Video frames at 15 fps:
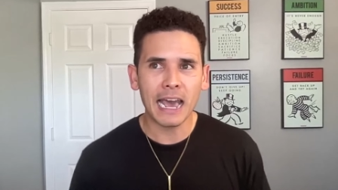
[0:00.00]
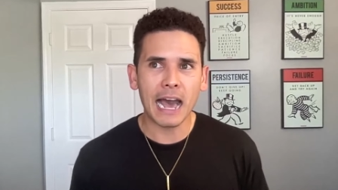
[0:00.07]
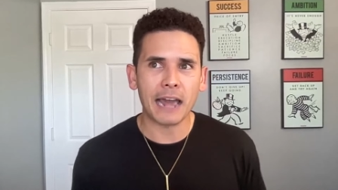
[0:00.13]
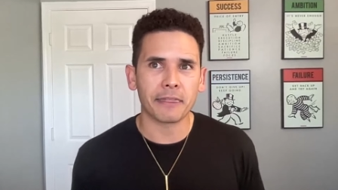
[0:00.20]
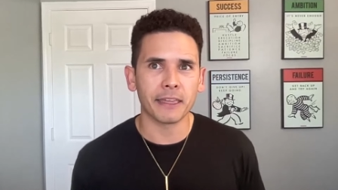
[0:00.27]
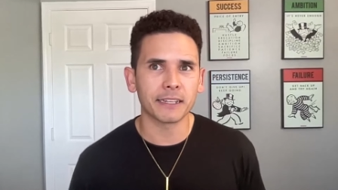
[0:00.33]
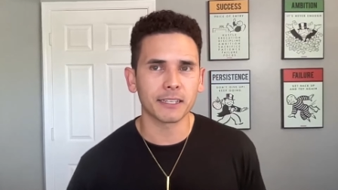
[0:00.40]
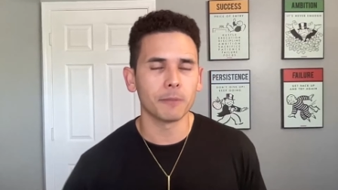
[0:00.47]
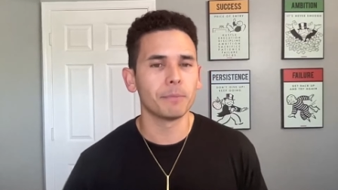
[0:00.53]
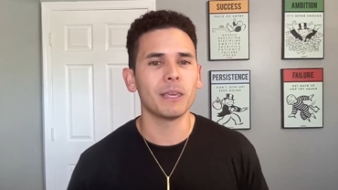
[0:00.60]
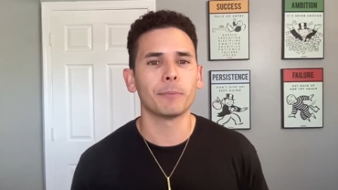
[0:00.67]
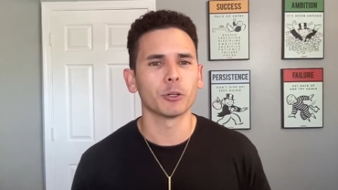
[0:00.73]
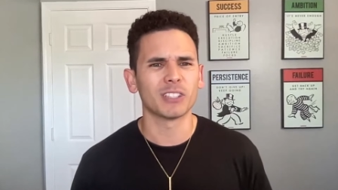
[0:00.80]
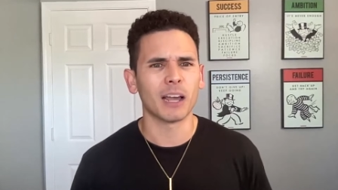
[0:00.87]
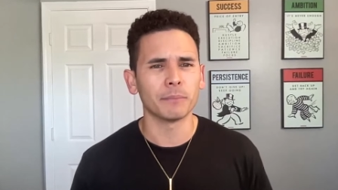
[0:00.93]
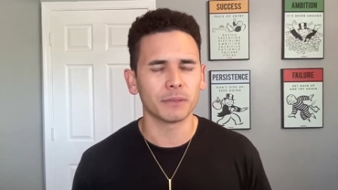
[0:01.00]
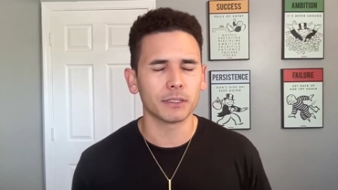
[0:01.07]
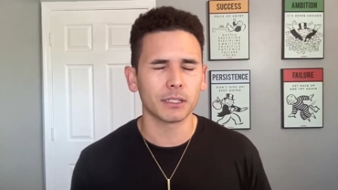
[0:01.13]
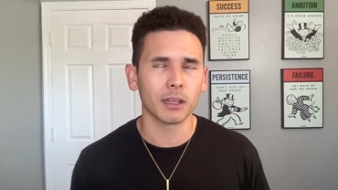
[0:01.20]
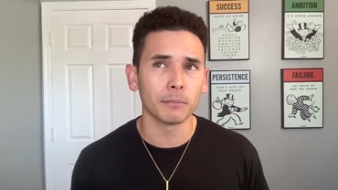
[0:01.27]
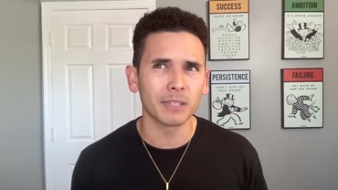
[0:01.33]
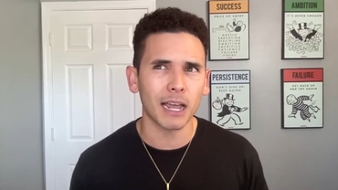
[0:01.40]
i think some people t-
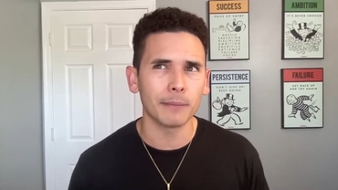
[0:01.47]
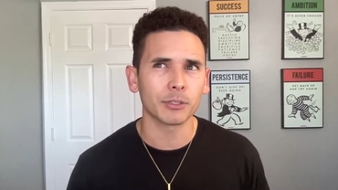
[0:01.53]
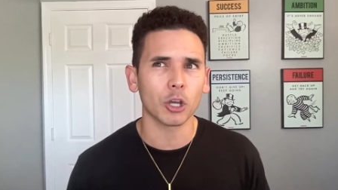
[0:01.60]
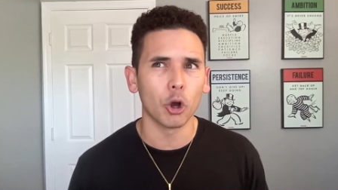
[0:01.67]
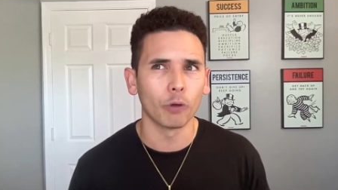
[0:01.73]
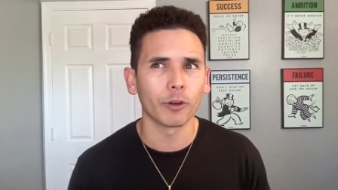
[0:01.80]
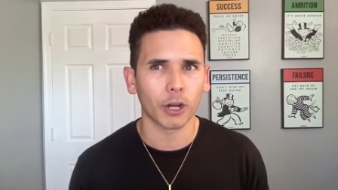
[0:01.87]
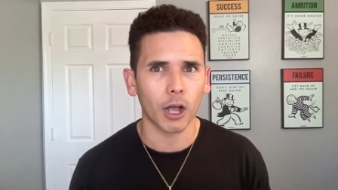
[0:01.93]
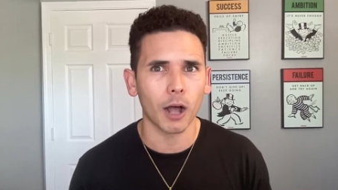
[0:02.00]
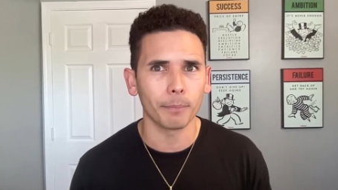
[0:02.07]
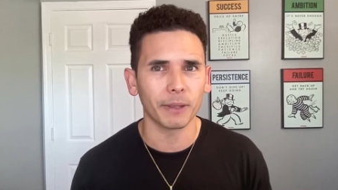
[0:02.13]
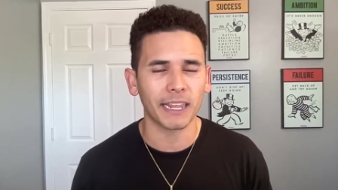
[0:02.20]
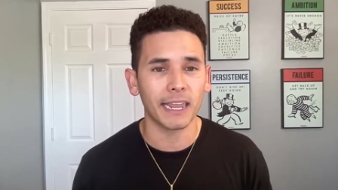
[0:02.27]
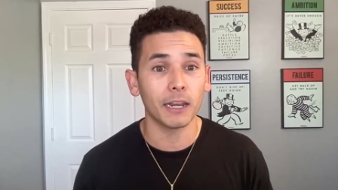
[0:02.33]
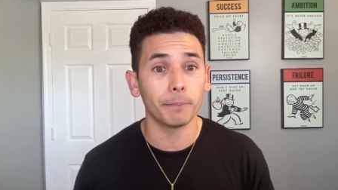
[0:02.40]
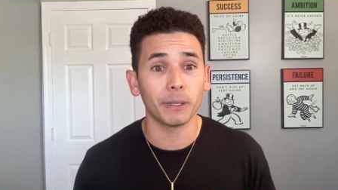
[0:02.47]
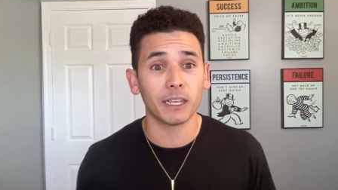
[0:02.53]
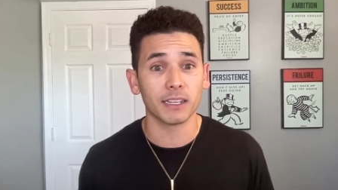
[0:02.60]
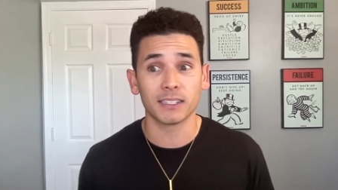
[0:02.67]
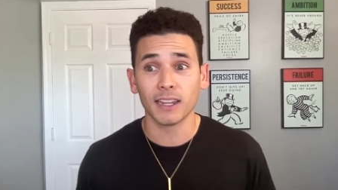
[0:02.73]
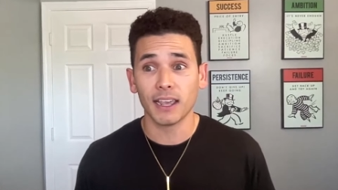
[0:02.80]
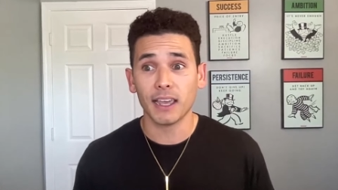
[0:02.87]
sometimes overcomplicate it
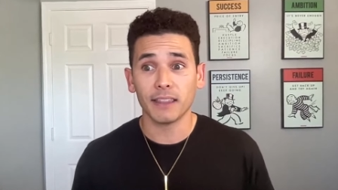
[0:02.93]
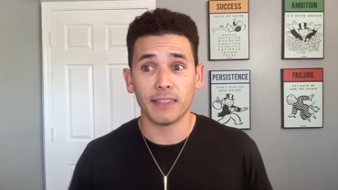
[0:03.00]
because